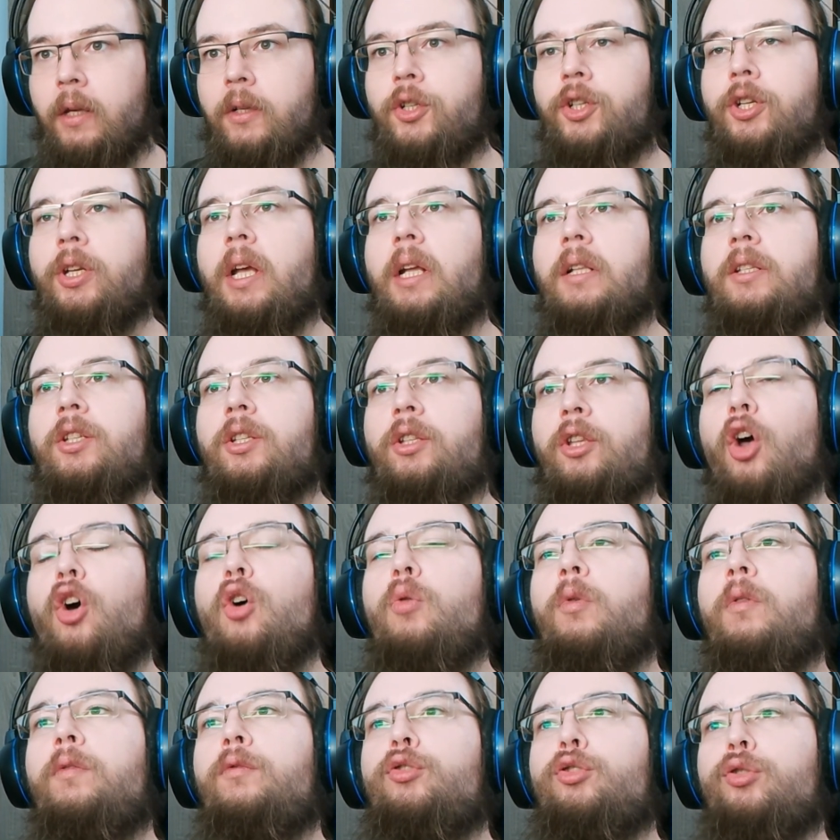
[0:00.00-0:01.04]
And she gets
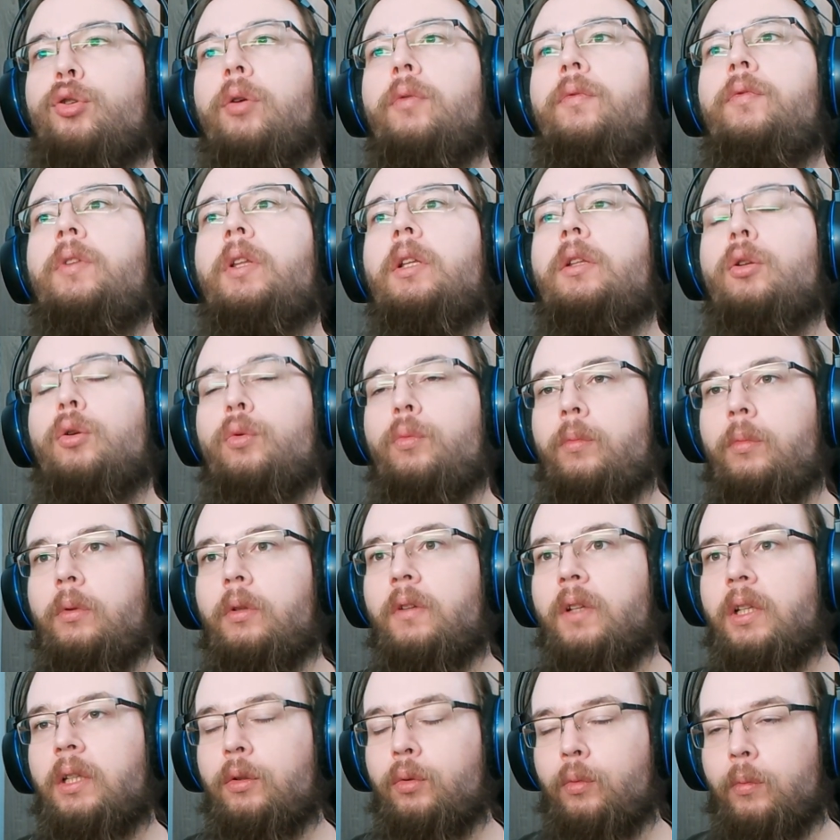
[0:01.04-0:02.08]
Tome of Truth, the Tomb,
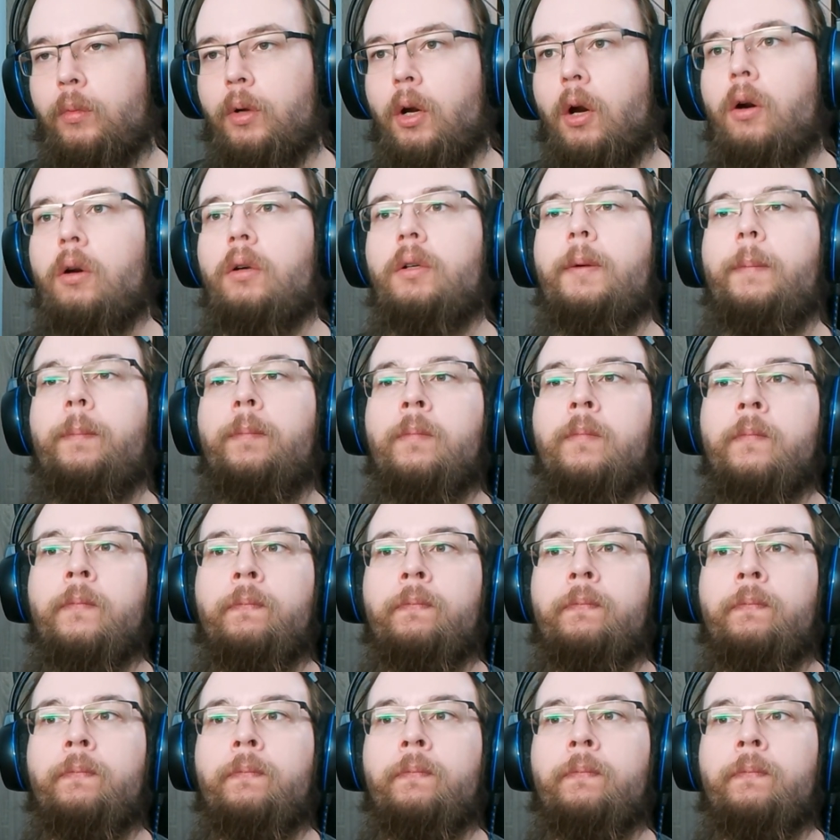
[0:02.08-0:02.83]
the tomb Guard.